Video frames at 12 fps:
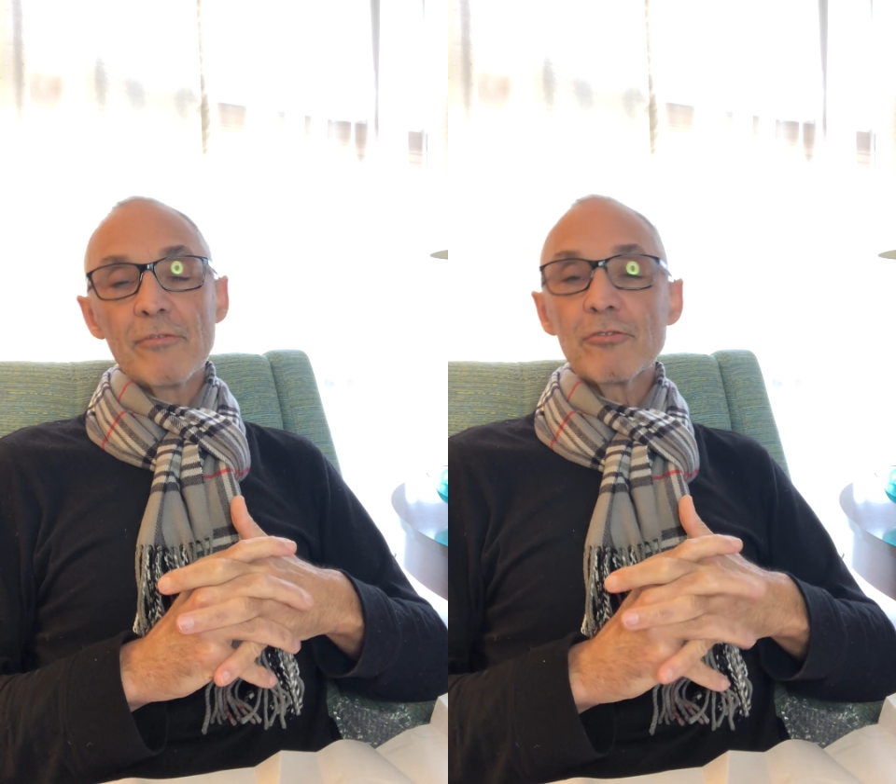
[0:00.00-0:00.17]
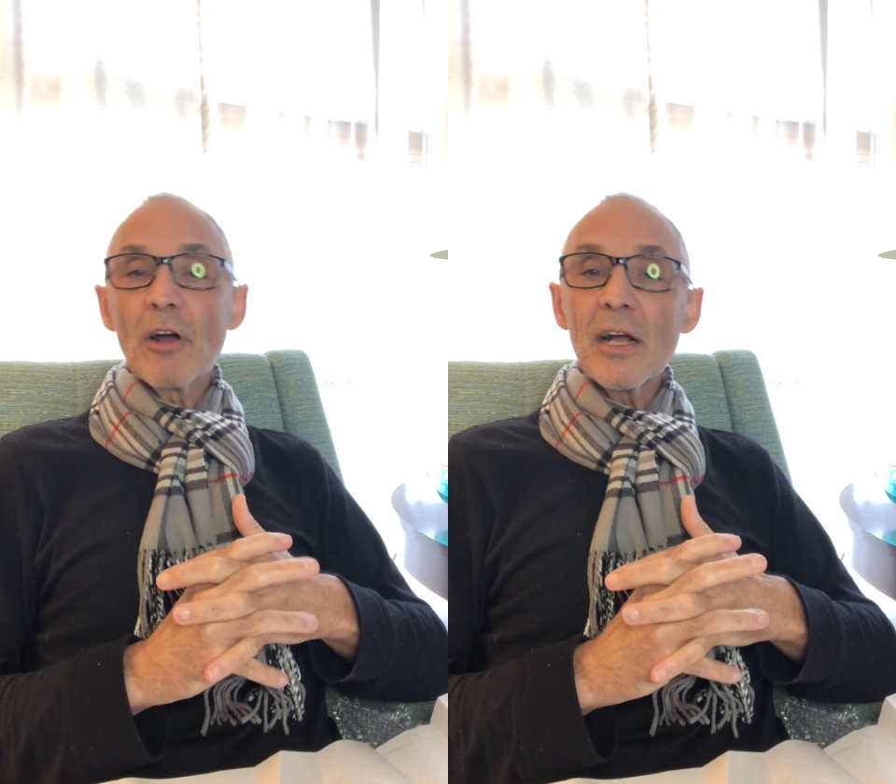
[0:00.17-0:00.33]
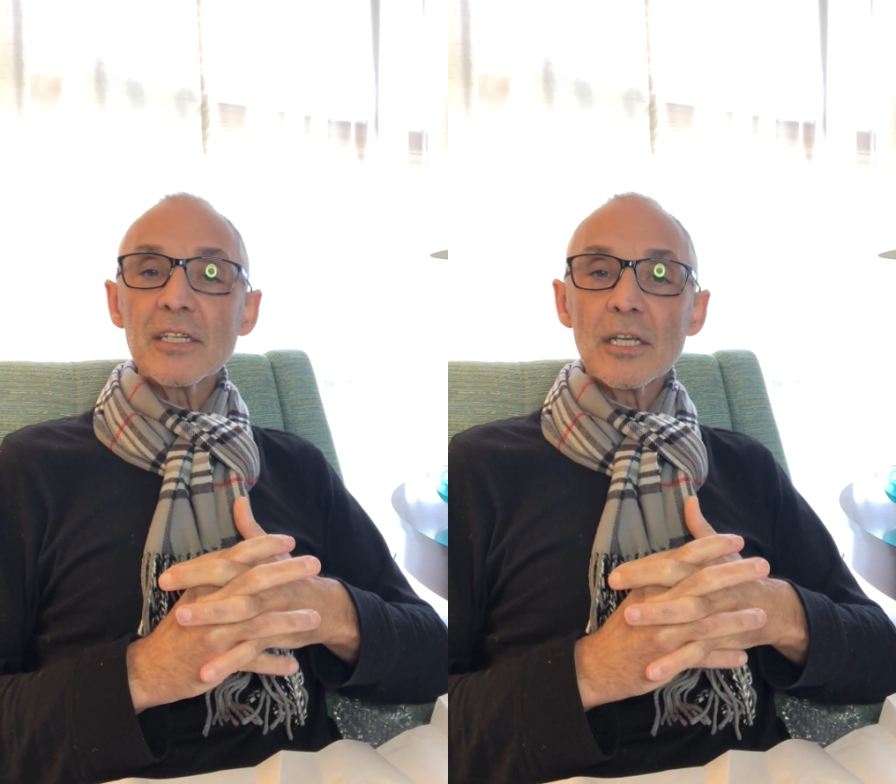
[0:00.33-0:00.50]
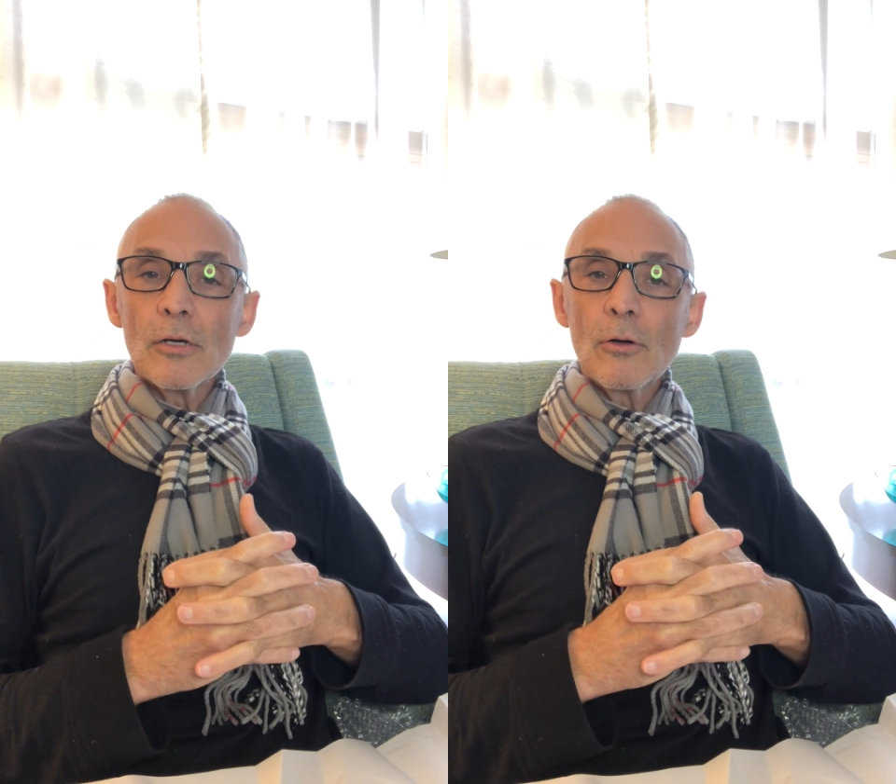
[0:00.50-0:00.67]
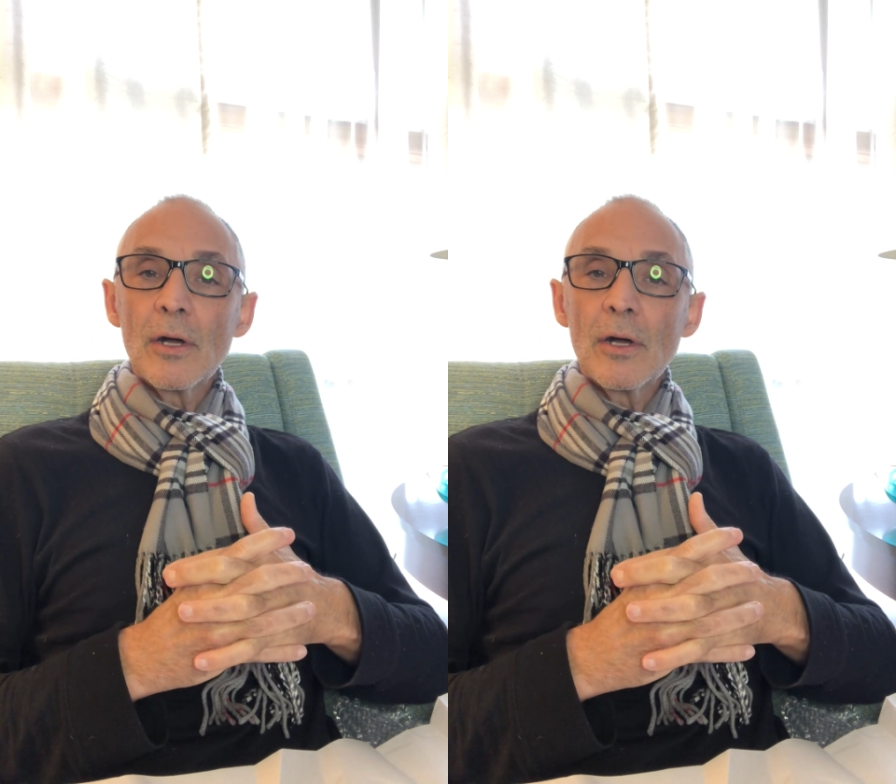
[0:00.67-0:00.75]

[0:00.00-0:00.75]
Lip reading: tried to